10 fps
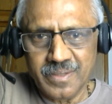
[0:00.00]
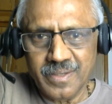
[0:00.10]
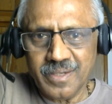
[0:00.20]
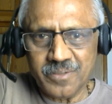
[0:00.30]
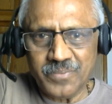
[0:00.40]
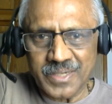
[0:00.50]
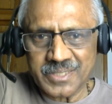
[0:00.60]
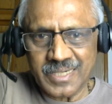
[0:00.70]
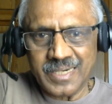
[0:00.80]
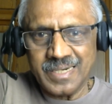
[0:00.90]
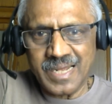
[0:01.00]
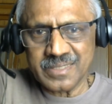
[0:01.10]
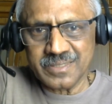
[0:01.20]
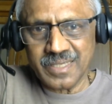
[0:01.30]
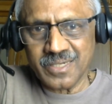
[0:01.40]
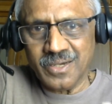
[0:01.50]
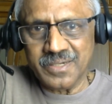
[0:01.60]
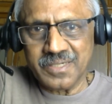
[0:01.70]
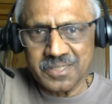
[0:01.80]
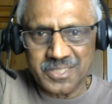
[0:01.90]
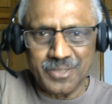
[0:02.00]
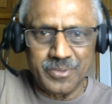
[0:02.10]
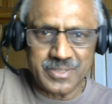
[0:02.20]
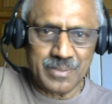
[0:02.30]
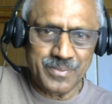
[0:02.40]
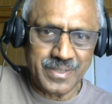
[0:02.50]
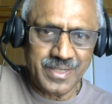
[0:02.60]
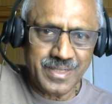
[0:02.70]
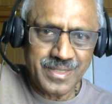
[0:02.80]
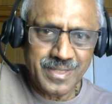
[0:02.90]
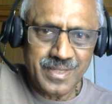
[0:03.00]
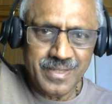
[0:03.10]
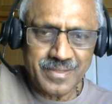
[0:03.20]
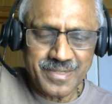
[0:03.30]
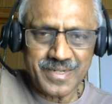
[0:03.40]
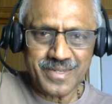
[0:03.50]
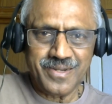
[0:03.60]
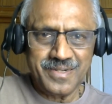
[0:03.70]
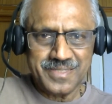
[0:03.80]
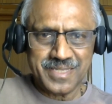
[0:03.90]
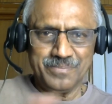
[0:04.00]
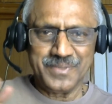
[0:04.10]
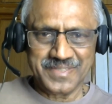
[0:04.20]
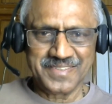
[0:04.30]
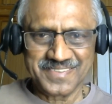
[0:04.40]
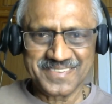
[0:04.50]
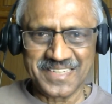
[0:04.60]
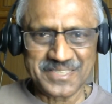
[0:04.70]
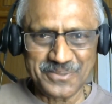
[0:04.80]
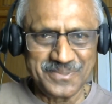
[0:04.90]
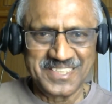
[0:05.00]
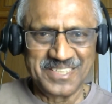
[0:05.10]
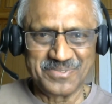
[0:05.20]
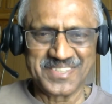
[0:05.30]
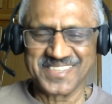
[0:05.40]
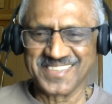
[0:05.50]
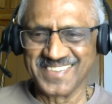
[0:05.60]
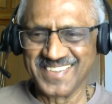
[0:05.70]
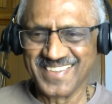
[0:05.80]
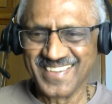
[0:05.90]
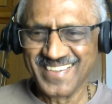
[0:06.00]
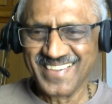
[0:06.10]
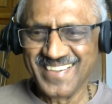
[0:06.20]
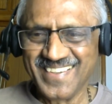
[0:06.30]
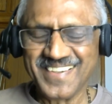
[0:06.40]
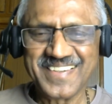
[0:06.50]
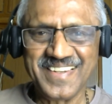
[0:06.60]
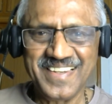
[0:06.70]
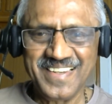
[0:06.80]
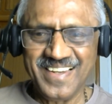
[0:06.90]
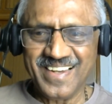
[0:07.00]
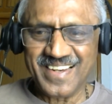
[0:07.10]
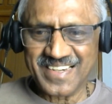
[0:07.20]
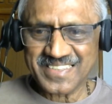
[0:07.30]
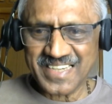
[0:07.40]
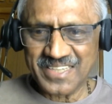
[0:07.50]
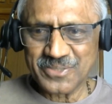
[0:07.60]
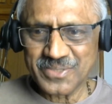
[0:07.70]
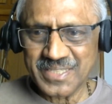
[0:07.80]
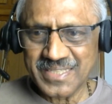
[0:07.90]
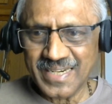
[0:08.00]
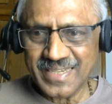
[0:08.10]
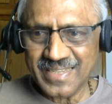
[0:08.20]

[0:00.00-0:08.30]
In functional analysis, I call it executive summary. Here I call it a summary. That's the only difference. Okay, let us try to see that.